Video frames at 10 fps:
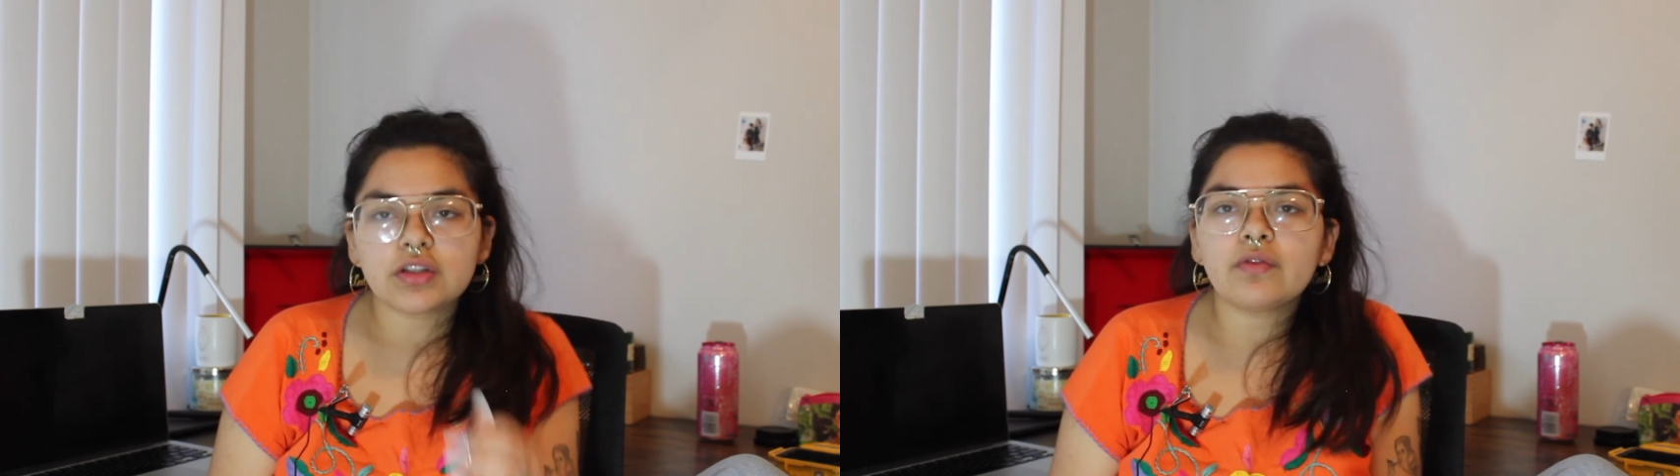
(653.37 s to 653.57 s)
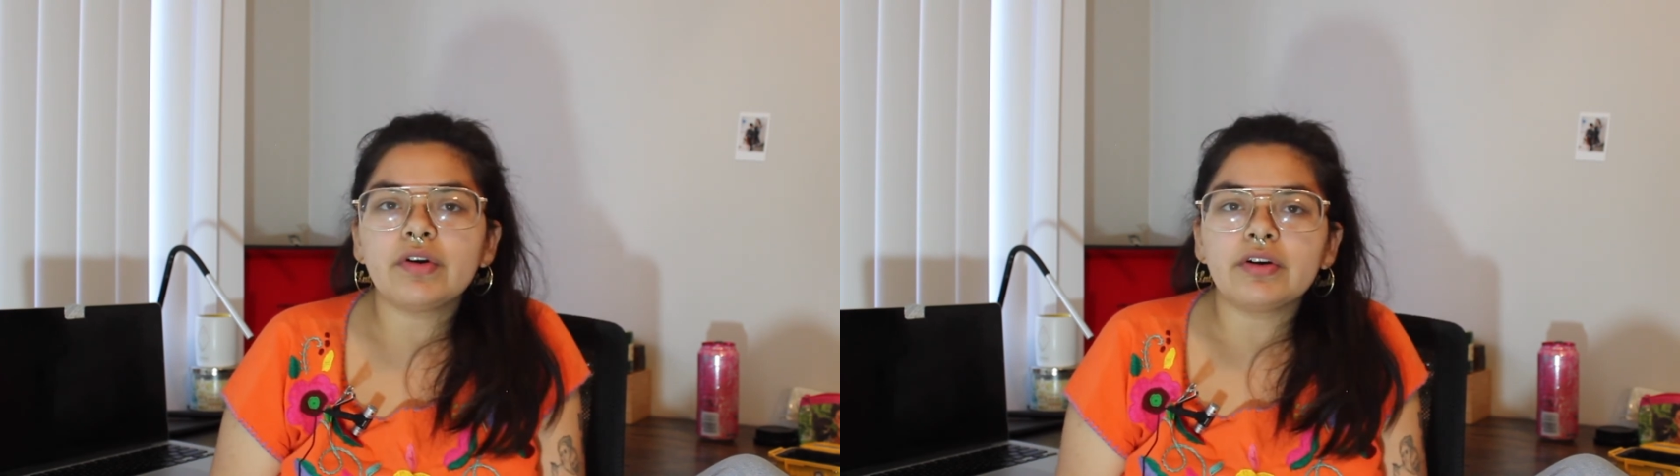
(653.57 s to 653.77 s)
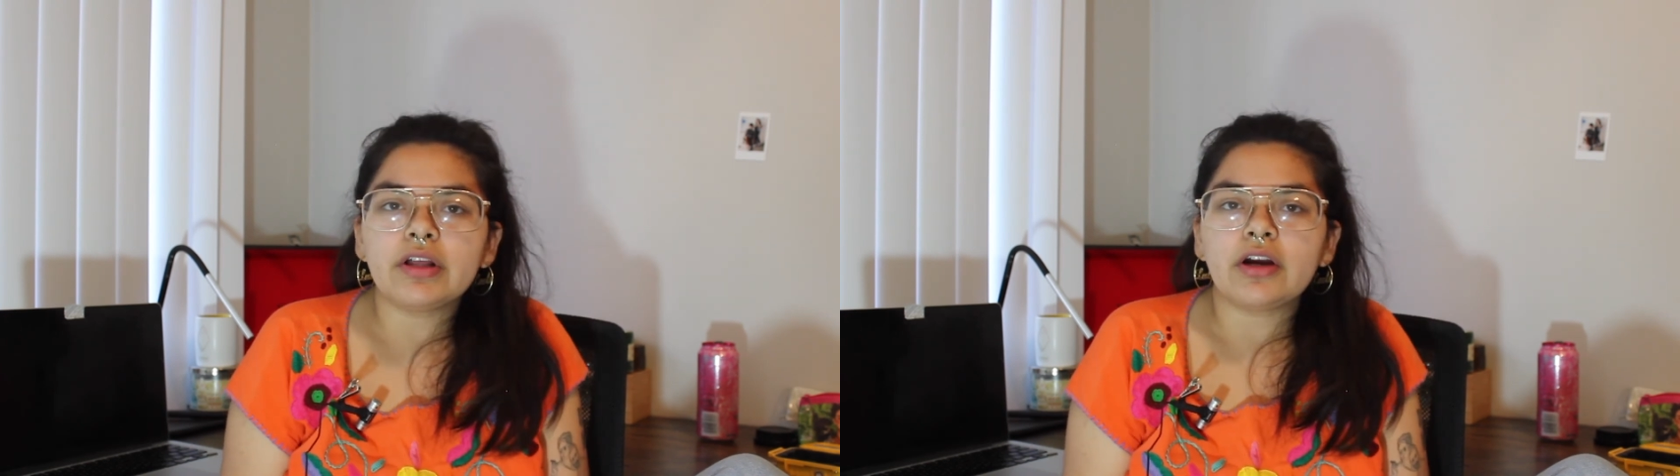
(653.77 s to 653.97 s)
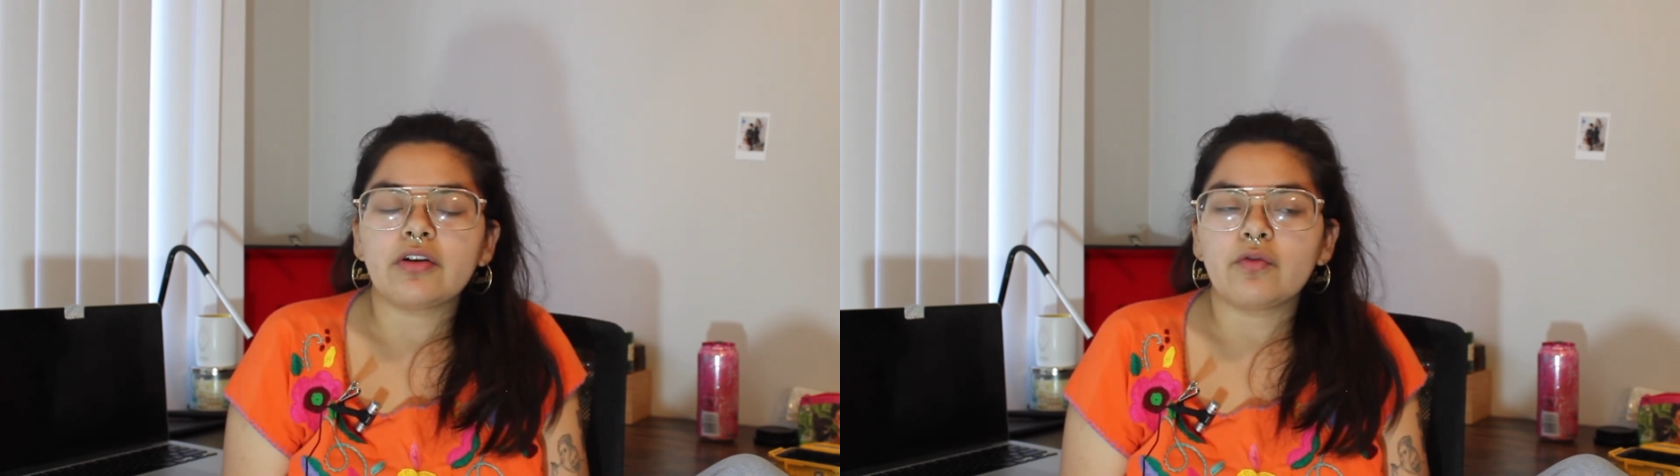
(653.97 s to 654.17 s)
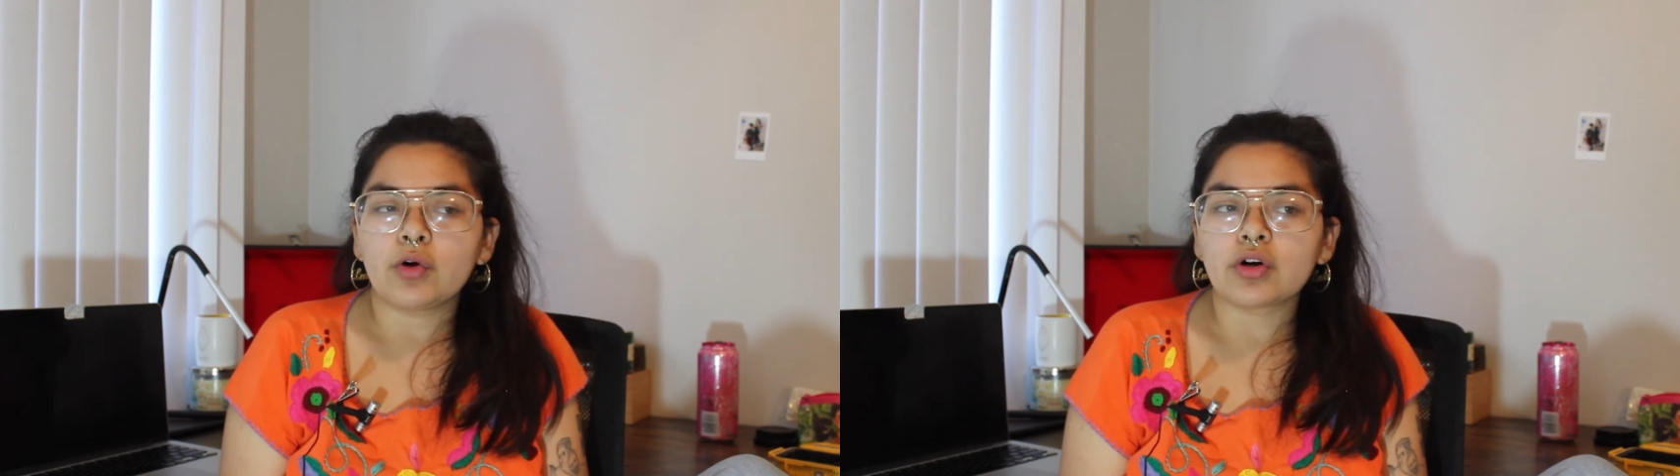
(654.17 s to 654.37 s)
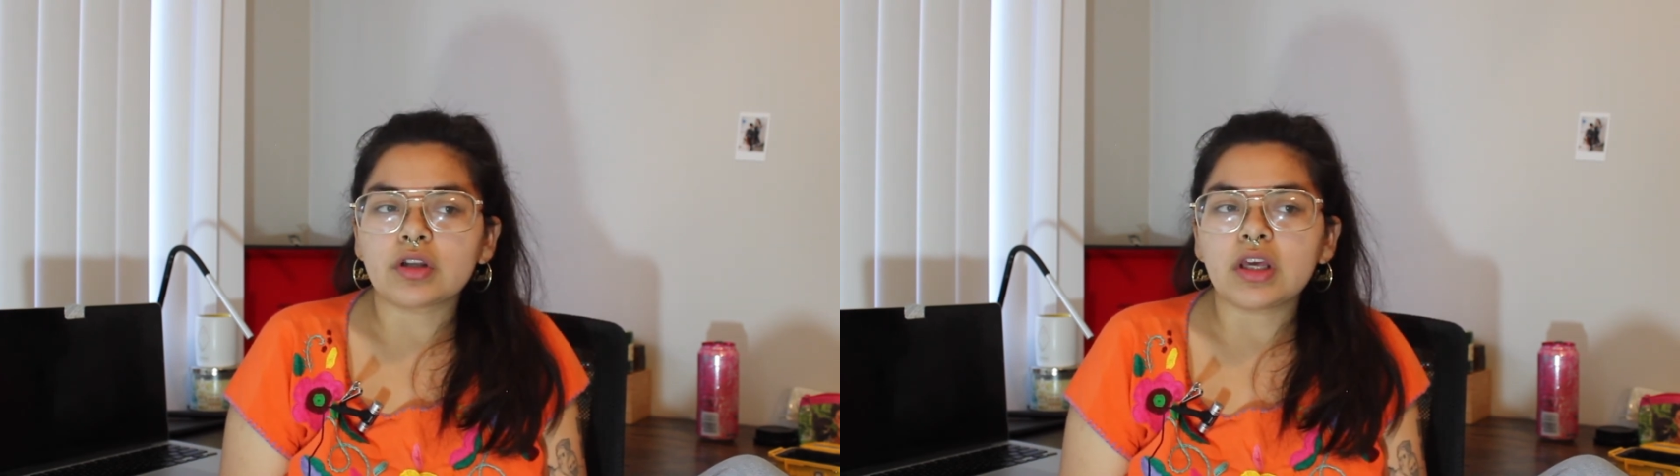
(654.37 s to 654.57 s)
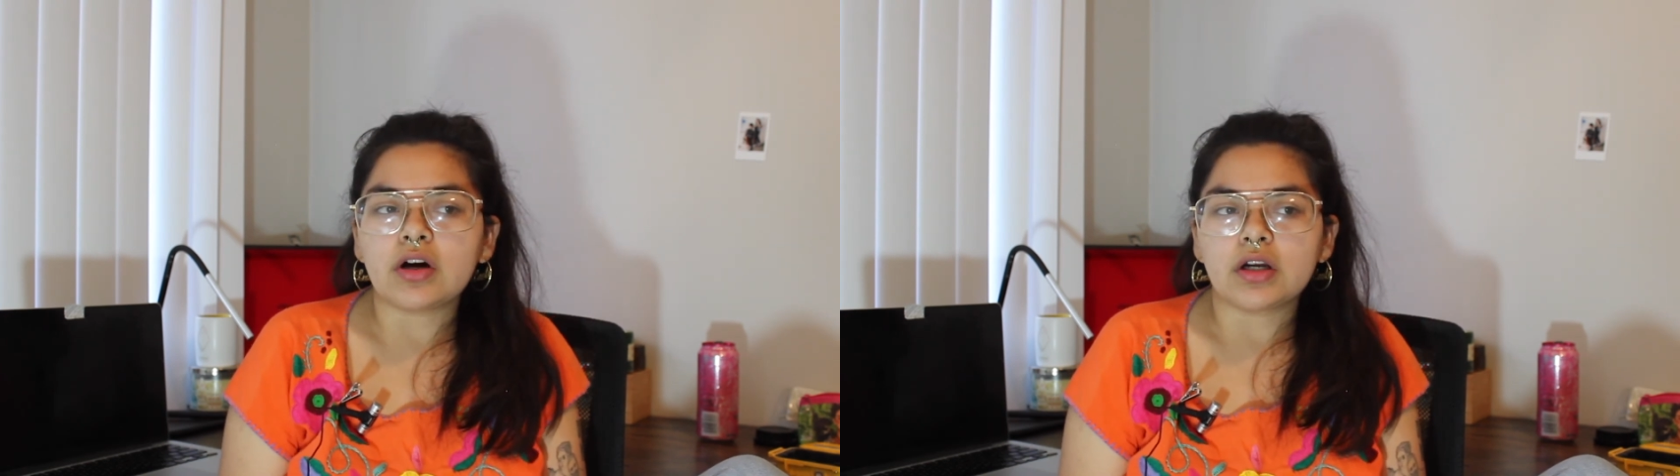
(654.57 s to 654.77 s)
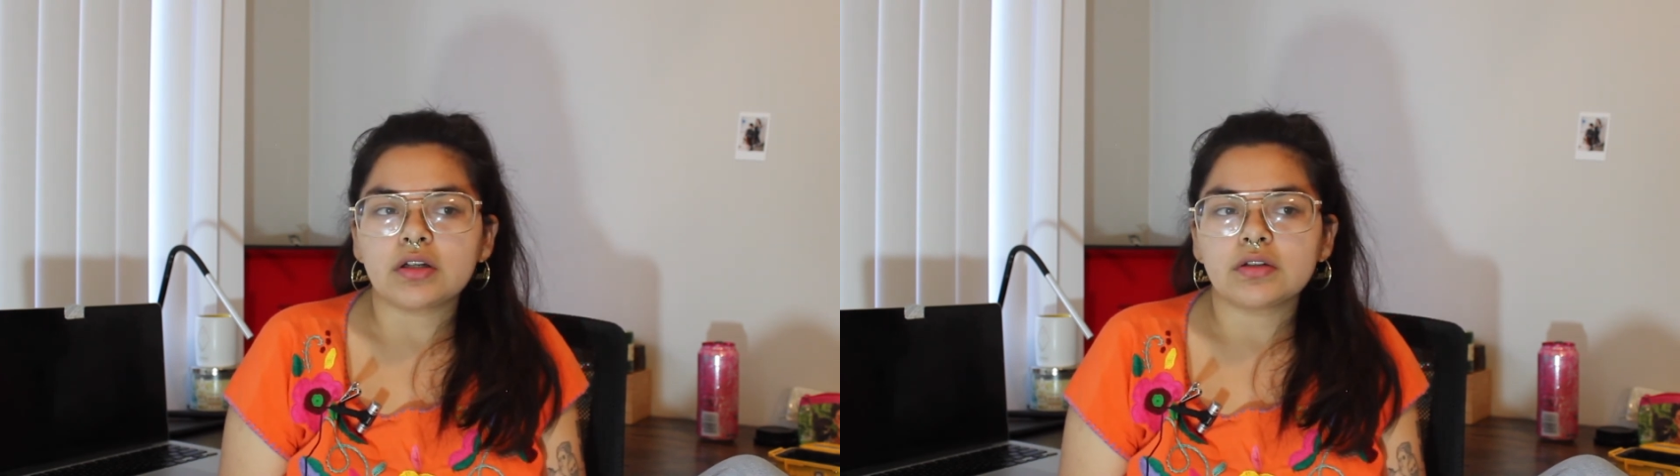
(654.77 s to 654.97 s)
still very early
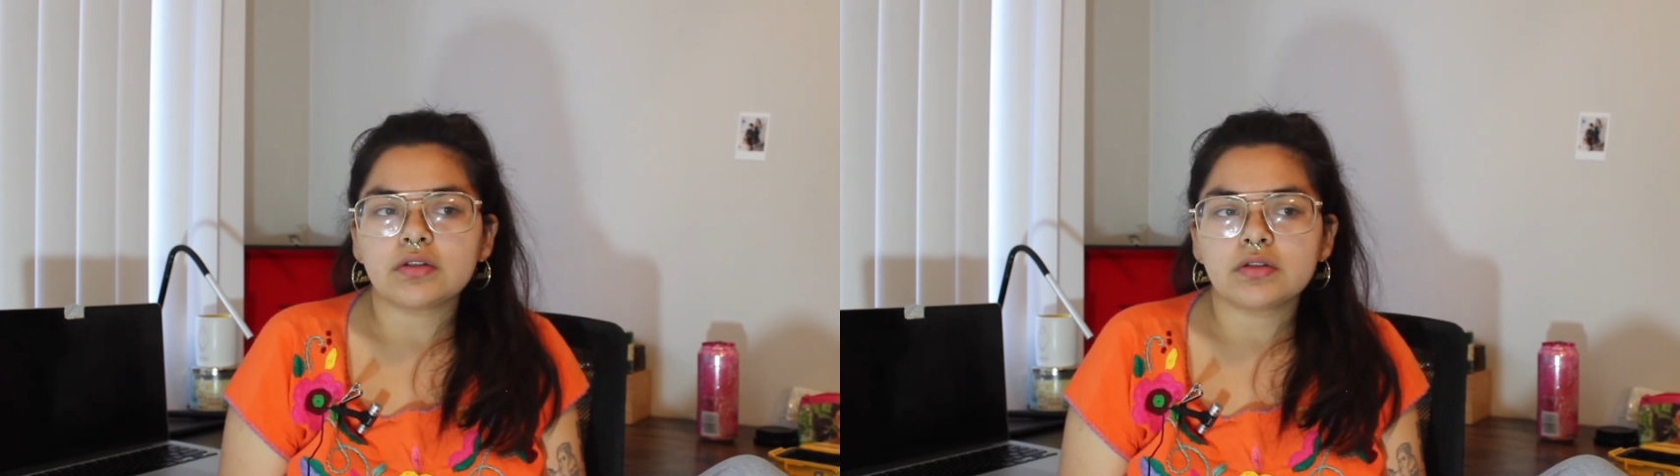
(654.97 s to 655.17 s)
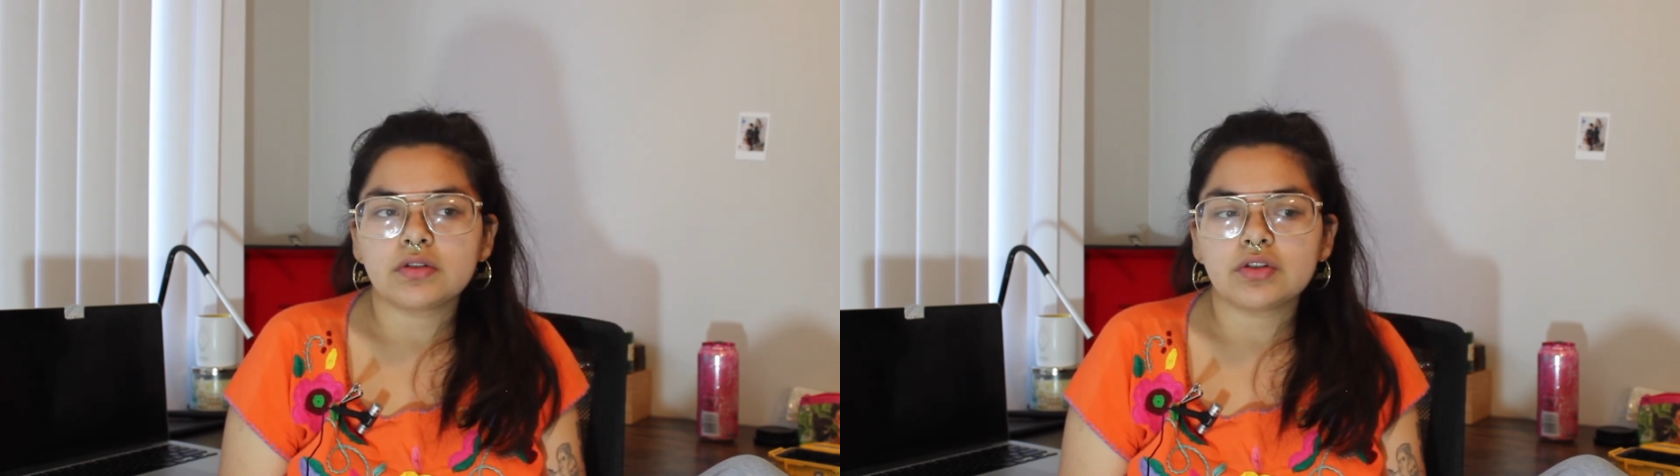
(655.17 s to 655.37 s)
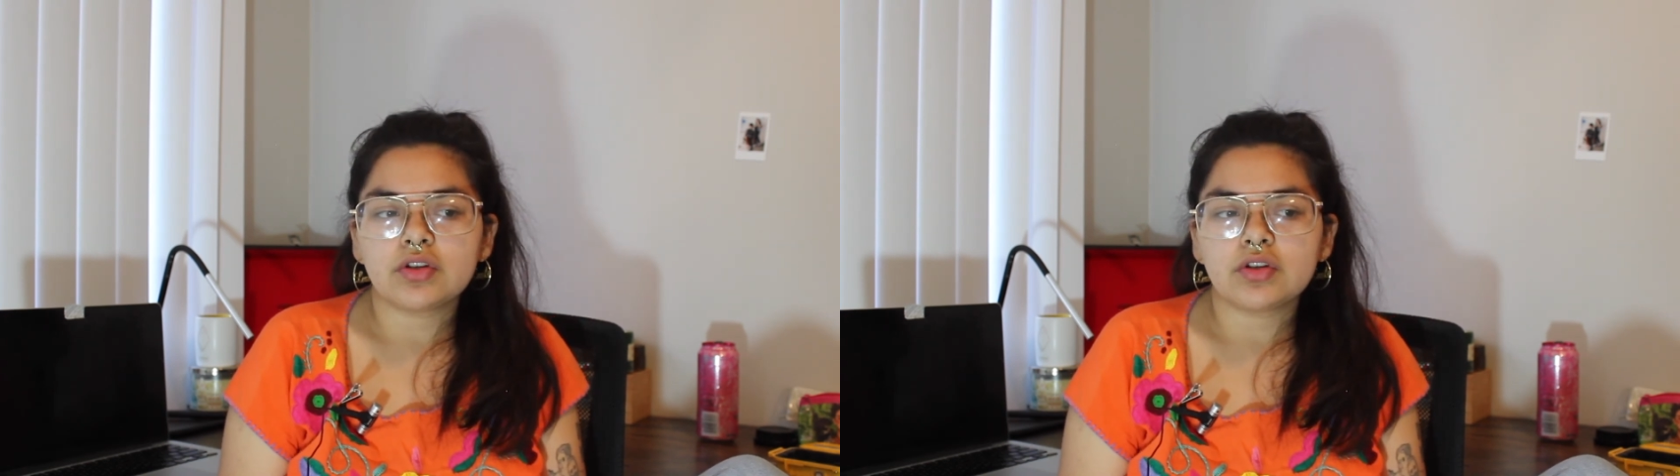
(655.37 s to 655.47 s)
on.